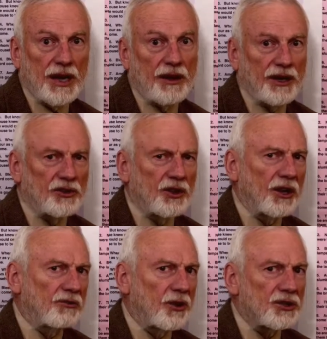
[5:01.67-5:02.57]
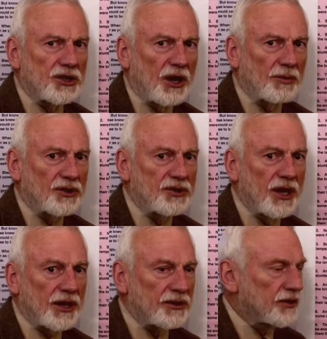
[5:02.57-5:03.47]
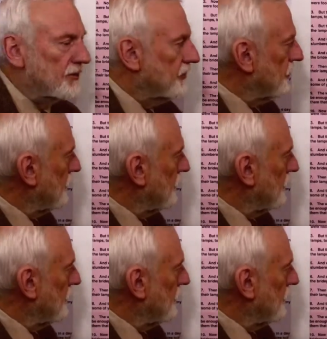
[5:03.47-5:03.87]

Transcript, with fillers: Now let's look at verse number 6.